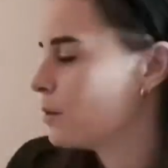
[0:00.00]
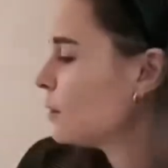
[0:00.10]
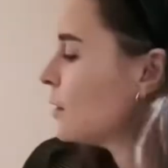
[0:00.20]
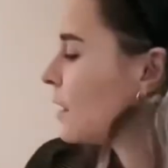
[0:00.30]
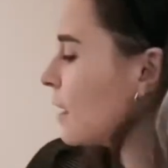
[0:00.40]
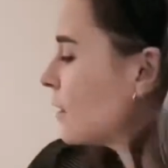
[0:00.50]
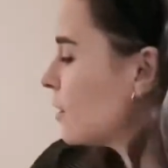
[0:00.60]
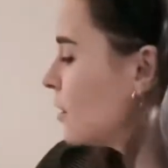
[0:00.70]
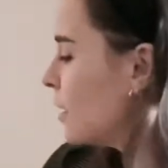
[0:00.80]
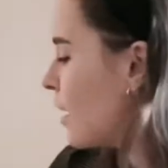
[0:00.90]

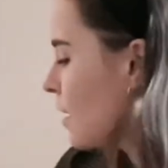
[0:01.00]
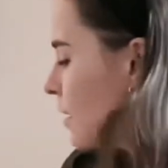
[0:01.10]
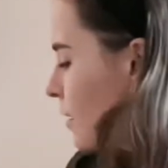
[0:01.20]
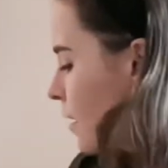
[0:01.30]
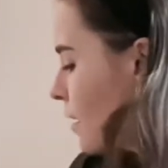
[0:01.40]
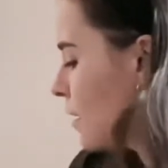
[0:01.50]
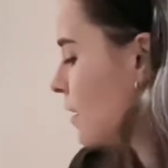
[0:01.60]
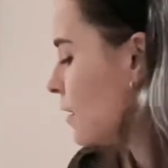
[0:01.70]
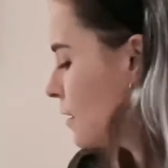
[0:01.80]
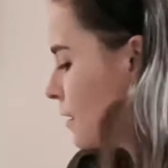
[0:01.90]
texture like so.
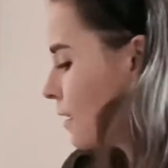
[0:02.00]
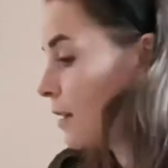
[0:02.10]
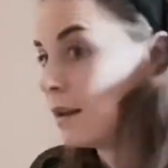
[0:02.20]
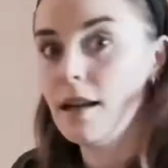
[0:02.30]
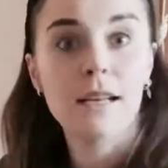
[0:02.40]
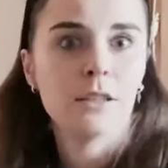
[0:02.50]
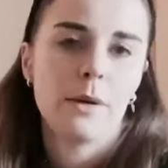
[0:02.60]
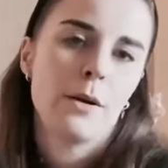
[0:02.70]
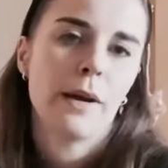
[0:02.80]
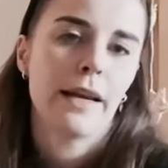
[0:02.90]
So
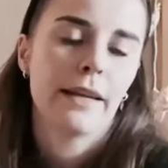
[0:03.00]
anyway,